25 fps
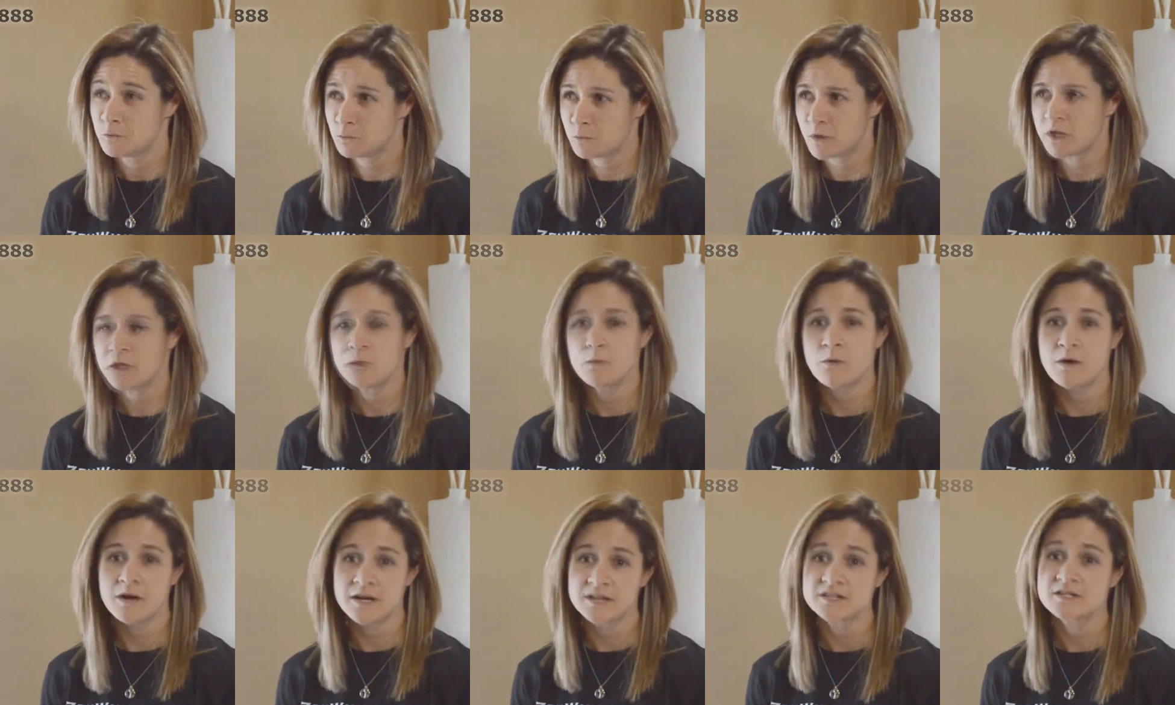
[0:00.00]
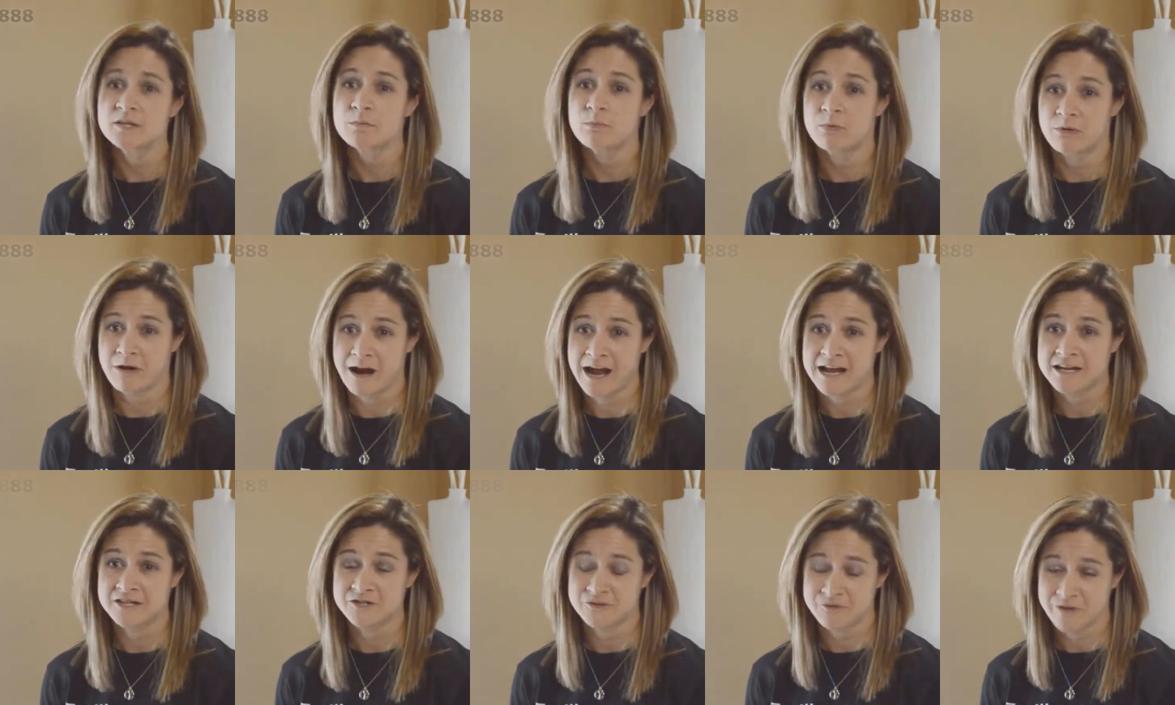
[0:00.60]
What you want is a
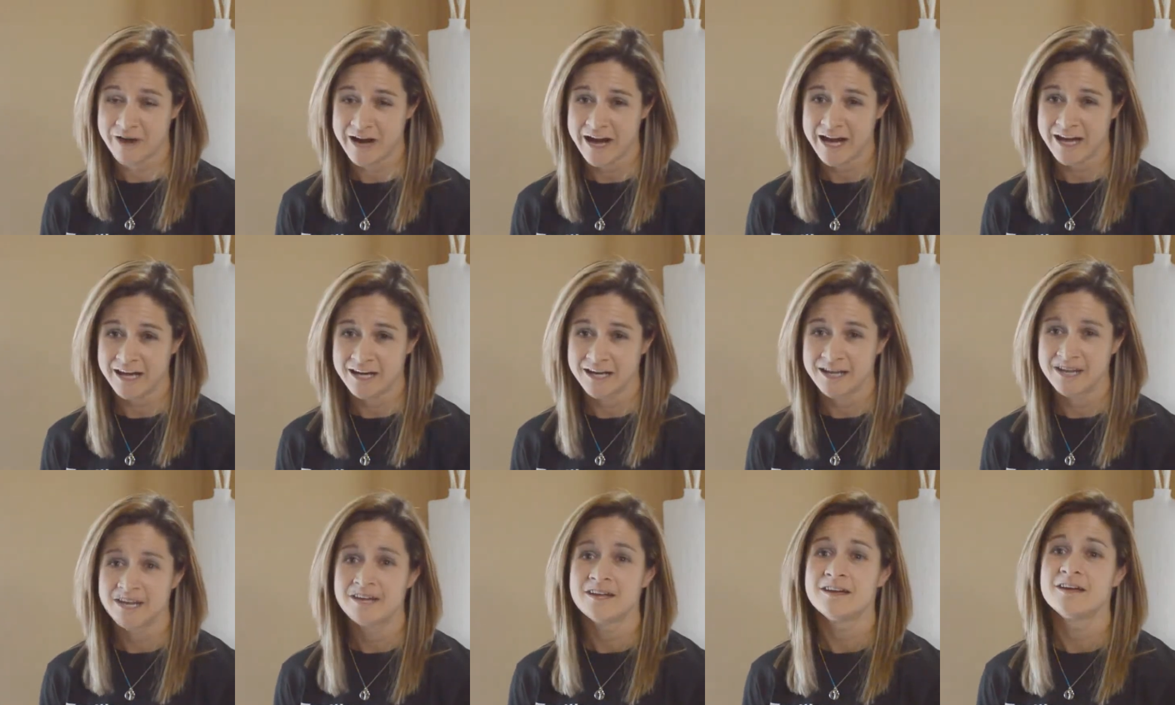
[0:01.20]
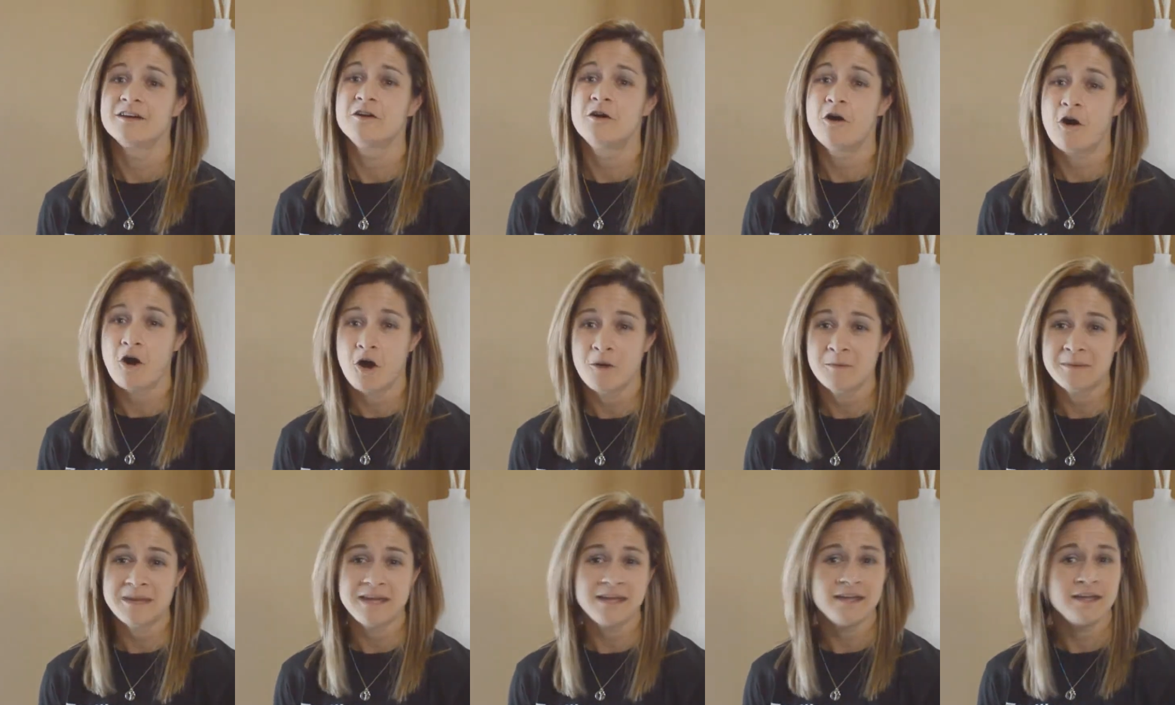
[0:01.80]
price, right?
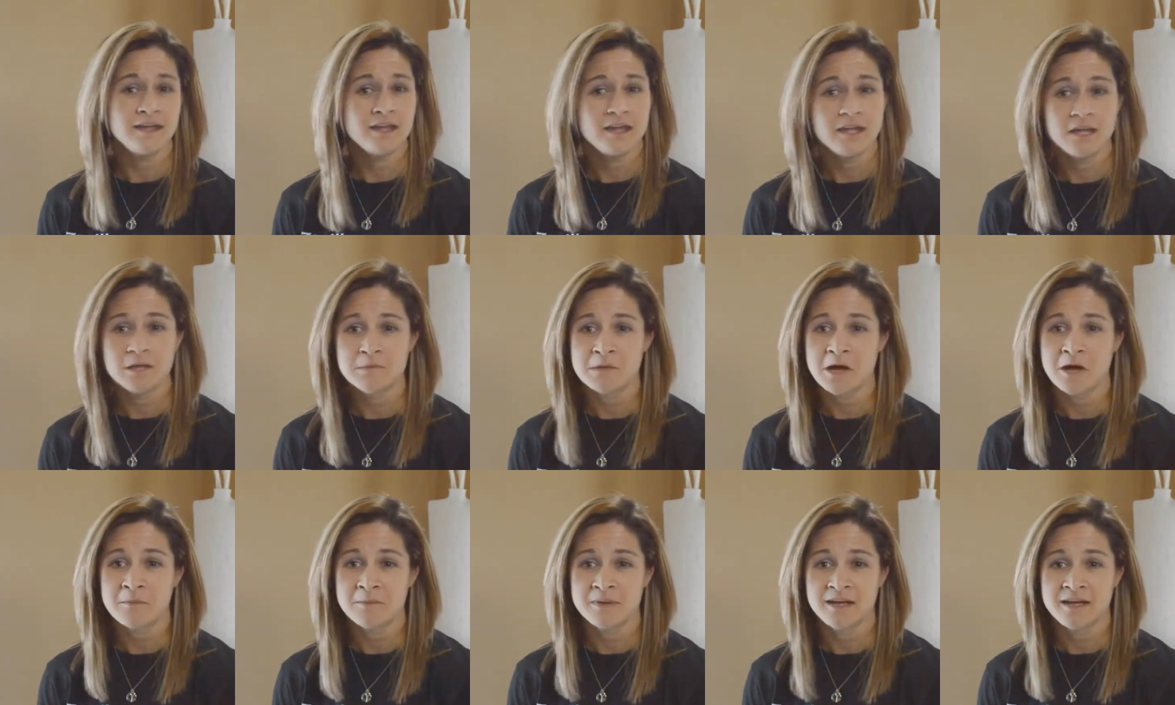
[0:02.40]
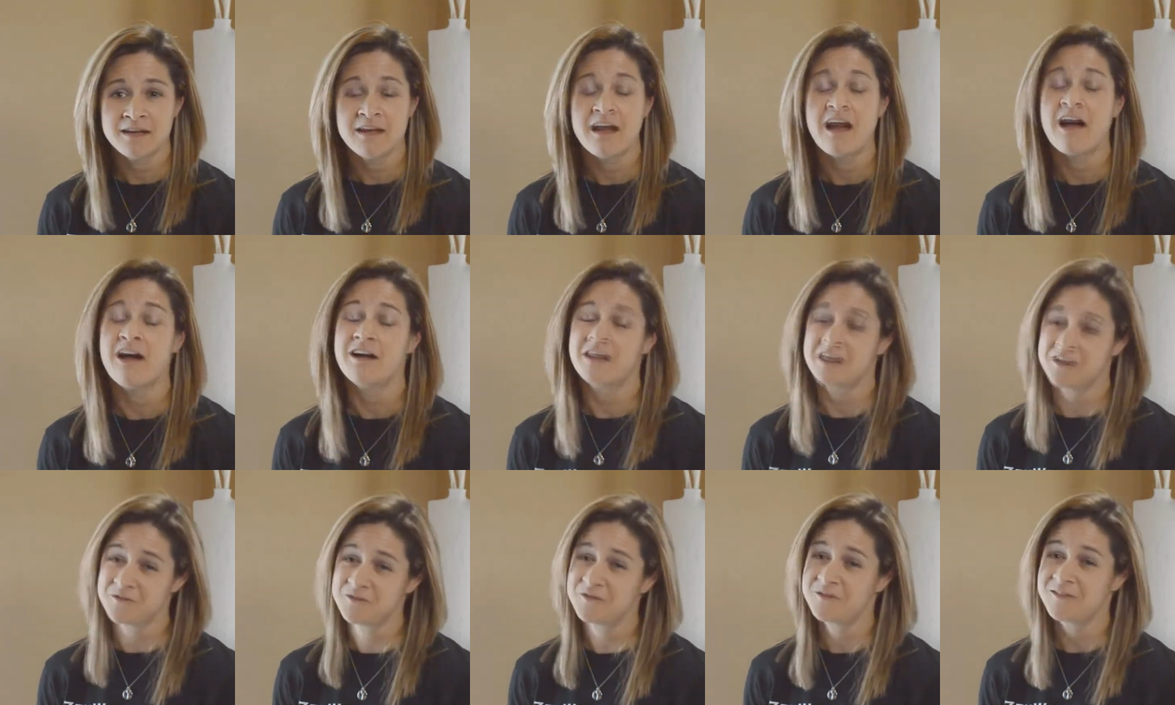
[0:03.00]
Call me, email me. I'll
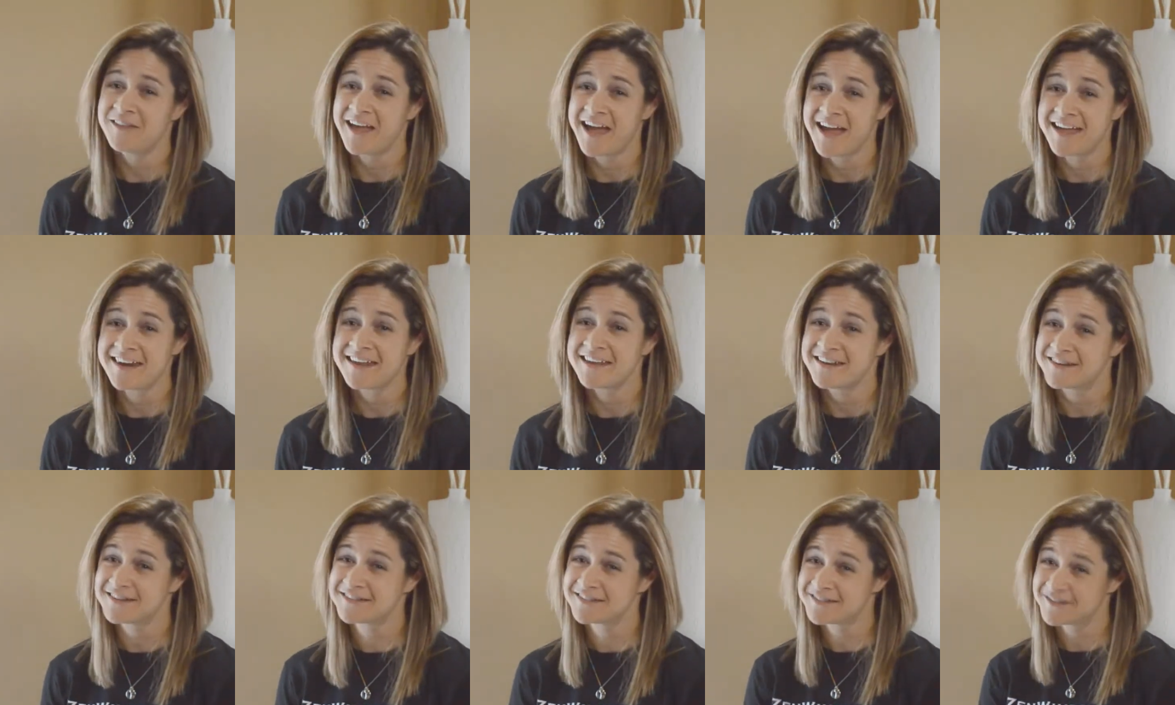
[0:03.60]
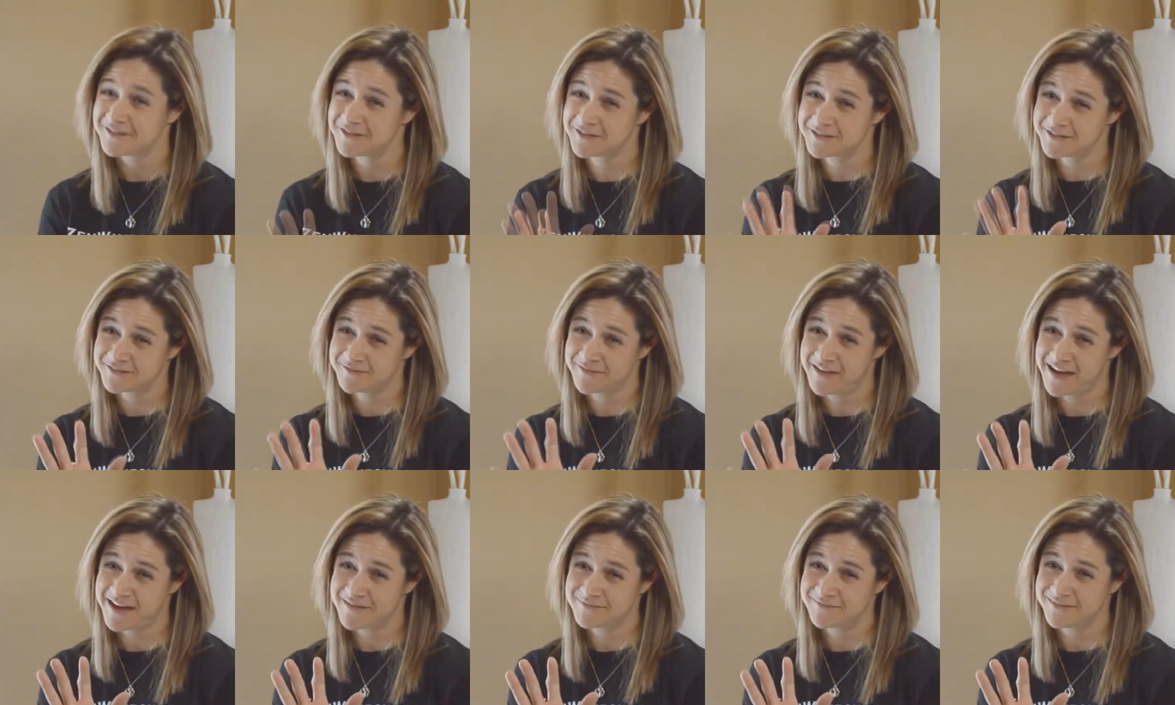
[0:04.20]
give you that in as little as
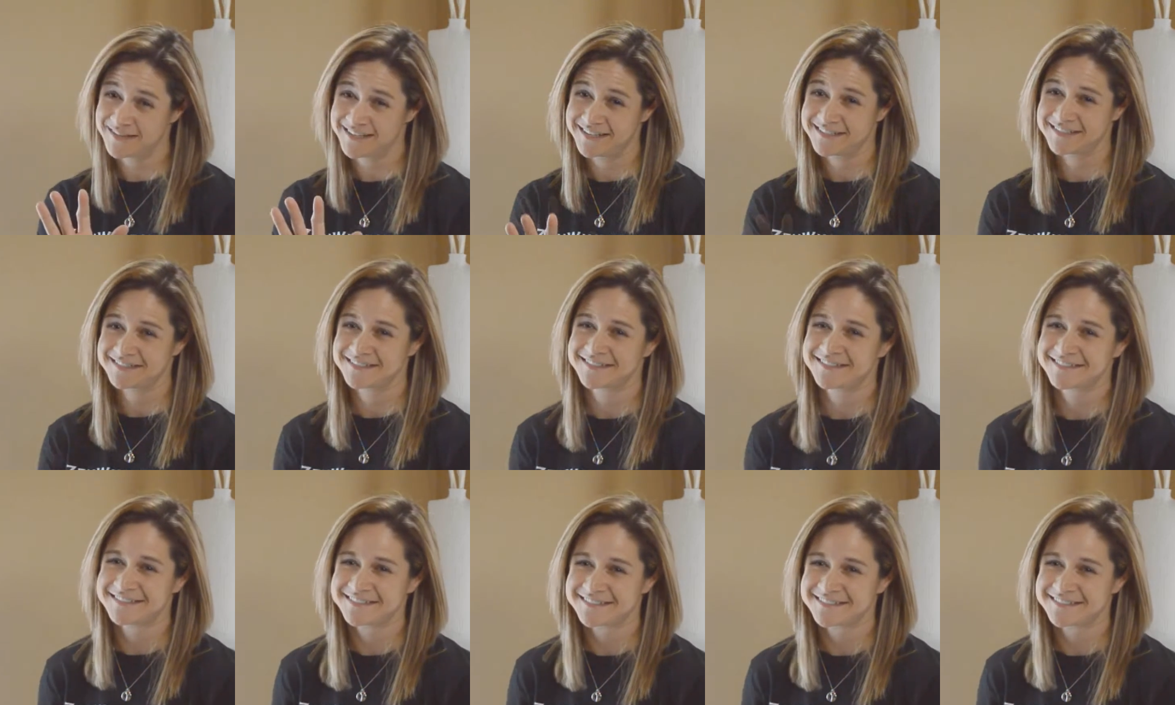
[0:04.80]
5 minutes.